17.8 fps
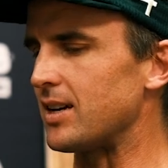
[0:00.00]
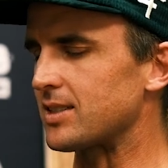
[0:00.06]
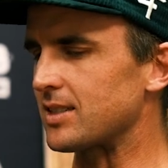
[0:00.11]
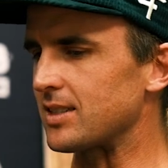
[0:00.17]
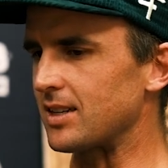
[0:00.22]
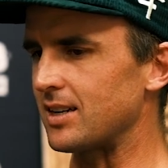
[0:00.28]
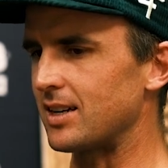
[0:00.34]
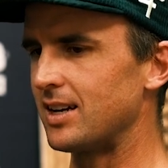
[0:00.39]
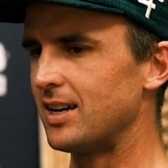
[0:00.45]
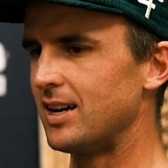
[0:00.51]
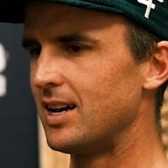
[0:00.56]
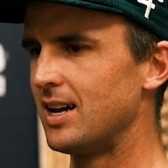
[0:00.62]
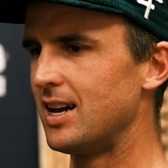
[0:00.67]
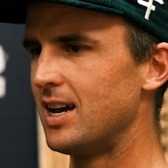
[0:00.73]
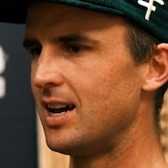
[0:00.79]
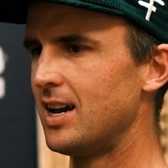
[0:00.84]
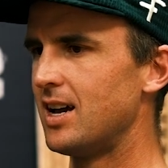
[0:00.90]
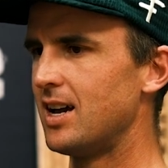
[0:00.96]
And
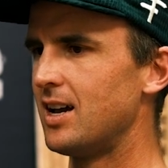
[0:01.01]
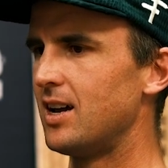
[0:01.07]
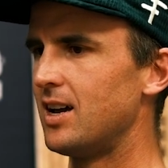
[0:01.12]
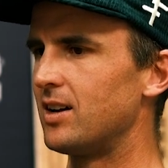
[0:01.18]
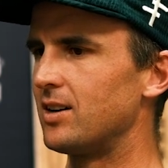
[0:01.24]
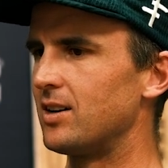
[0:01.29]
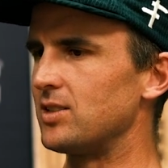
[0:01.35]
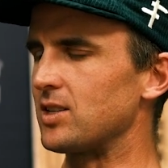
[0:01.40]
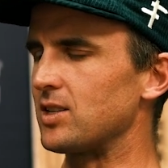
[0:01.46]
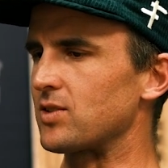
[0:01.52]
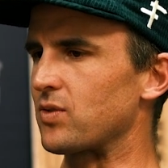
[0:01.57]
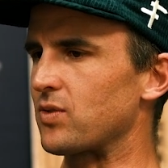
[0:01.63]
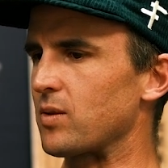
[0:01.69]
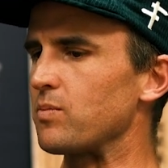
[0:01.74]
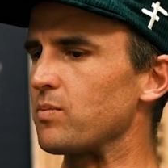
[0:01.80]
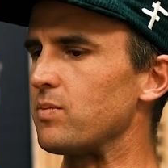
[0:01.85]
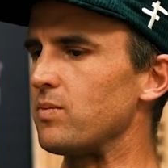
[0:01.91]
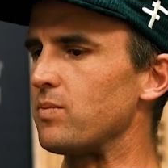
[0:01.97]
just for
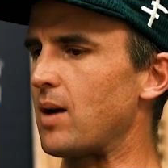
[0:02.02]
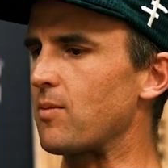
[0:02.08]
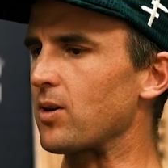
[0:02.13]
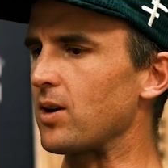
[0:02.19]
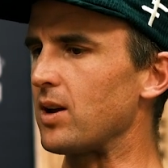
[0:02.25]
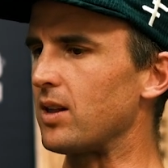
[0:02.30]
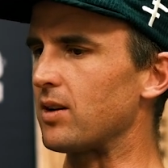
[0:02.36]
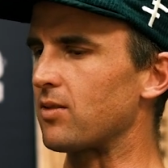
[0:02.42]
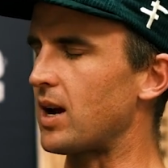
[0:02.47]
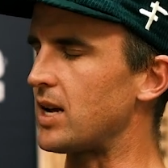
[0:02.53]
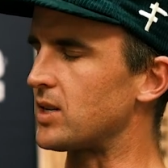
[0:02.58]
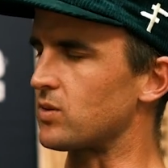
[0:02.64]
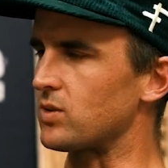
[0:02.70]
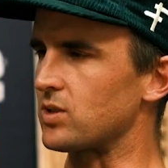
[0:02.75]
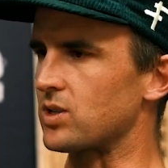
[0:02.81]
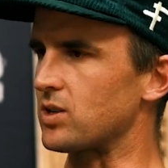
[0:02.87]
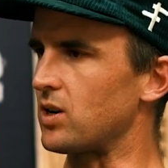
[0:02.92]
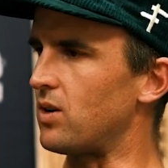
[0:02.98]
memory, the race
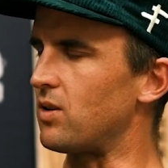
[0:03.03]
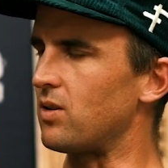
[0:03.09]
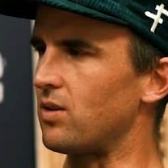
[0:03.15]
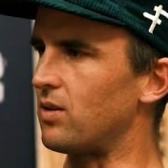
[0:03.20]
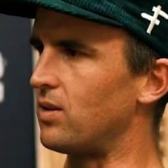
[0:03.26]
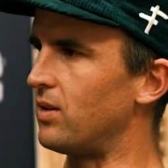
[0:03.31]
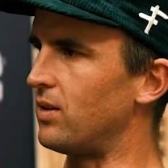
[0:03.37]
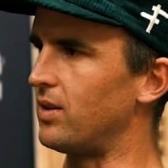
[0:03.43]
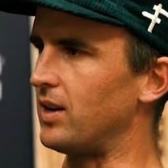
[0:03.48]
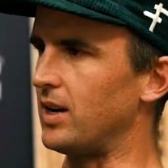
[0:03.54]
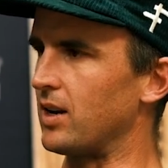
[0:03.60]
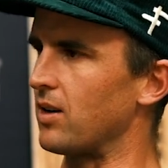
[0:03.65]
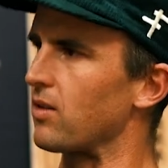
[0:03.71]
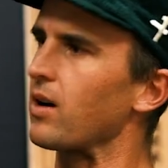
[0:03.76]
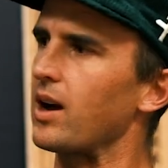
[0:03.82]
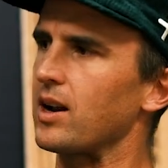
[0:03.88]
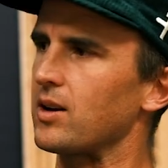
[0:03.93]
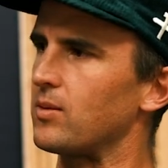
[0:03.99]
was so
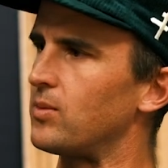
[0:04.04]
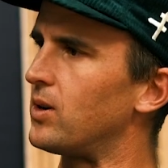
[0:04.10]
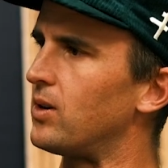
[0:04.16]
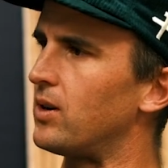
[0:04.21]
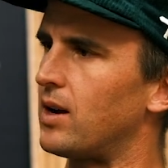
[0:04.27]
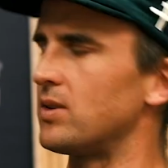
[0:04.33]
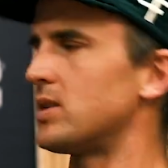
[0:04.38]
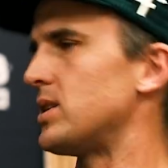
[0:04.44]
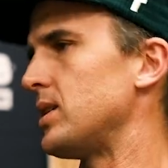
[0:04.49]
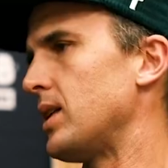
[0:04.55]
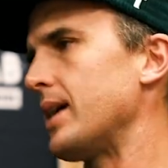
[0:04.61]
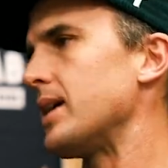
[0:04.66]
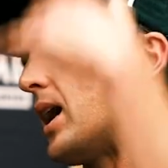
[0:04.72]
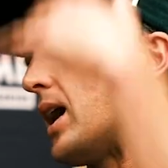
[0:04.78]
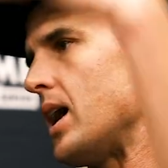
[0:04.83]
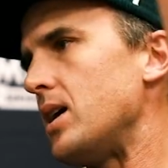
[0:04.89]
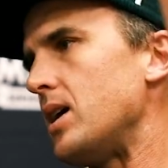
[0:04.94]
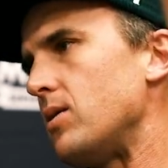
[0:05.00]
incredible. Obviously, like
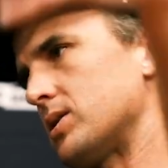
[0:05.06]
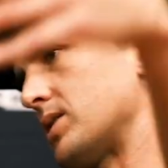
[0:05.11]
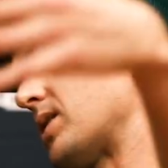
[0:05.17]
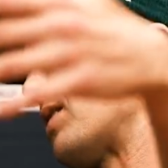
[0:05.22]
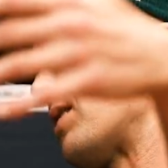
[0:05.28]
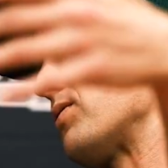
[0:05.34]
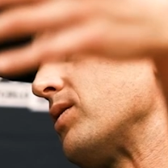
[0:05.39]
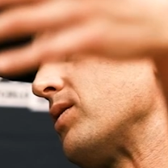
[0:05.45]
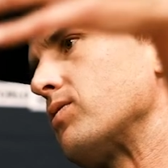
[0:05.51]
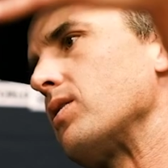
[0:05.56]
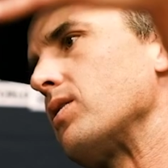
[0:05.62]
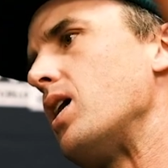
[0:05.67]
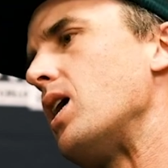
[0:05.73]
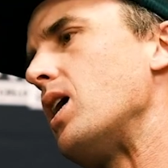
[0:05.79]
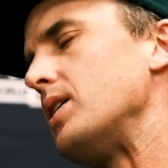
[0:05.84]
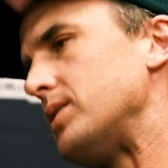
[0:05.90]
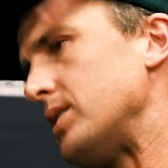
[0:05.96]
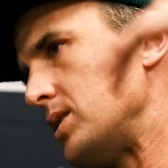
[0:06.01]
Katie was off the
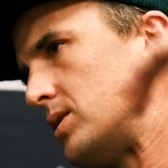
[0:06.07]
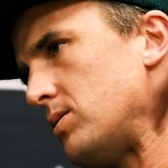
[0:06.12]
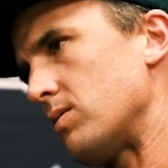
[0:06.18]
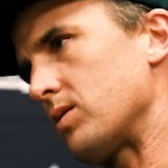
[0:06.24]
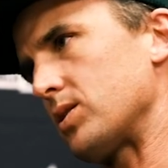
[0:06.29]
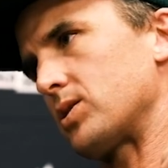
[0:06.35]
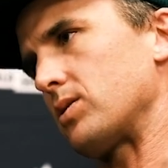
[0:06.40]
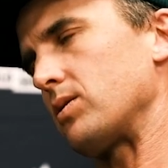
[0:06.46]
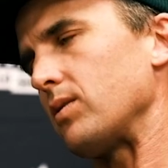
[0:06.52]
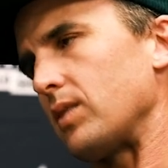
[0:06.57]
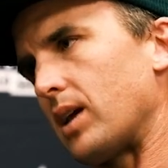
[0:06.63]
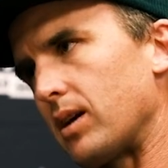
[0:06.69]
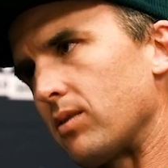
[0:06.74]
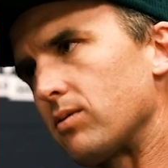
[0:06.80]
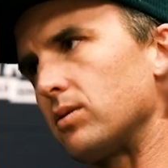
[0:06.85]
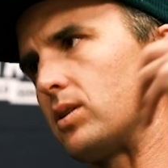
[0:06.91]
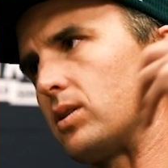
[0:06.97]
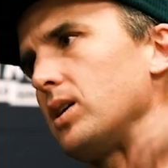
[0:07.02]
front and you were sort of like
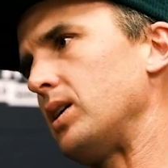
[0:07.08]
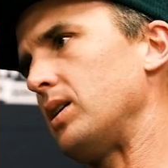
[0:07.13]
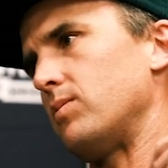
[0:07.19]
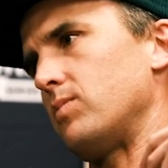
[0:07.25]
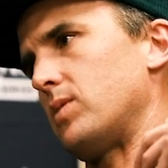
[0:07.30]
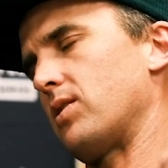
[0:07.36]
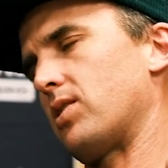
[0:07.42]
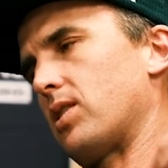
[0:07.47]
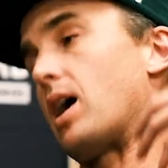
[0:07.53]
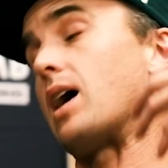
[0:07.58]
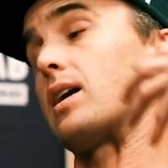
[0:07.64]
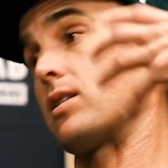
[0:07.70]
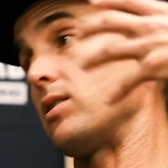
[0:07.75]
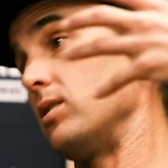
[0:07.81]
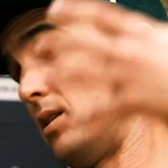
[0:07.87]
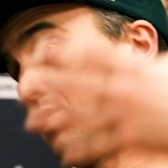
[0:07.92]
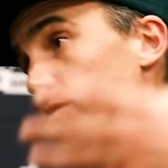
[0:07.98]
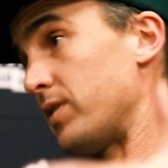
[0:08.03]
really
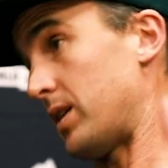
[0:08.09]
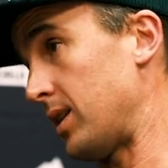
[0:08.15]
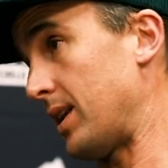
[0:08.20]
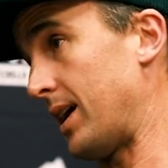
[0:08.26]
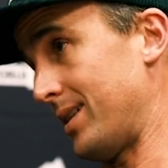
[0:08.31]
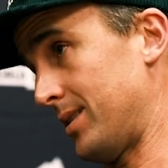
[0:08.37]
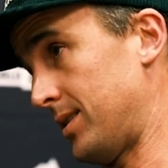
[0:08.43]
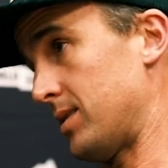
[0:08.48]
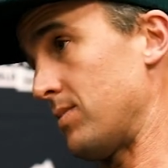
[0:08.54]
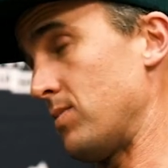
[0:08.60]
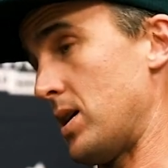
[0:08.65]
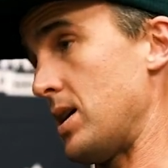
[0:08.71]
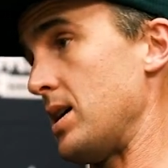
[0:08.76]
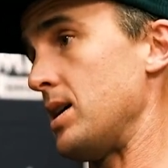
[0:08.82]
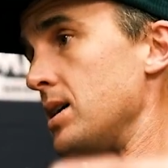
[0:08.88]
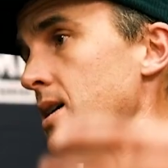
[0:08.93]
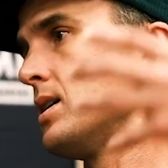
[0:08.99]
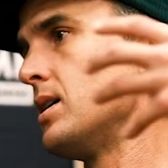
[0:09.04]
methodical, it felt like to
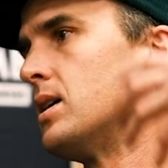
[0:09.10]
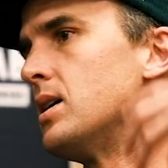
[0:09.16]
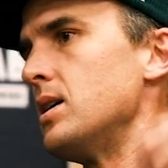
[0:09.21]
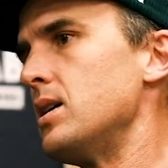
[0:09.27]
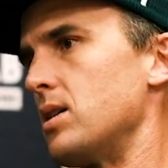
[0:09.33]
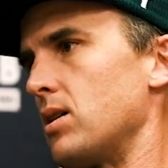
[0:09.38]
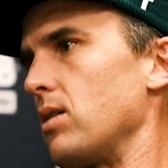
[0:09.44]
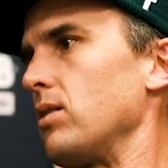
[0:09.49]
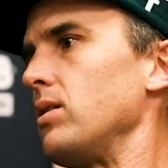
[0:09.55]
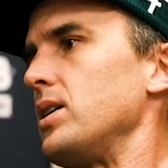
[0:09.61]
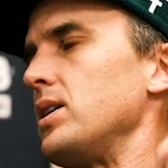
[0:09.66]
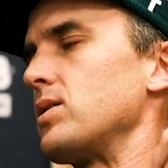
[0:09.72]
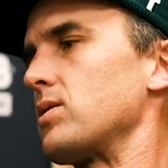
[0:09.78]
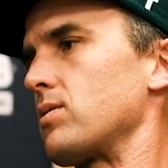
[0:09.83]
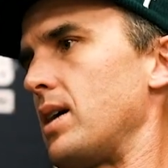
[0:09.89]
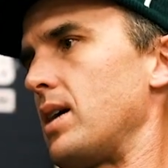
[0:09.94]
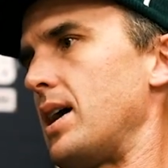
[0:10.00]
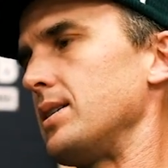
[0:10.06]
me, early in the
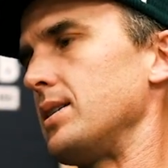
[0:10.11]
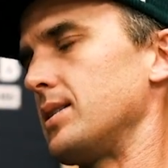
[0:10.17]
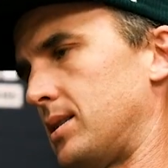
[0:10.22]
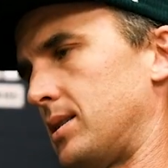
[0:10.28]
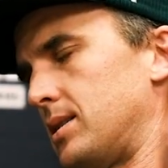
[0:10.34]
race, and then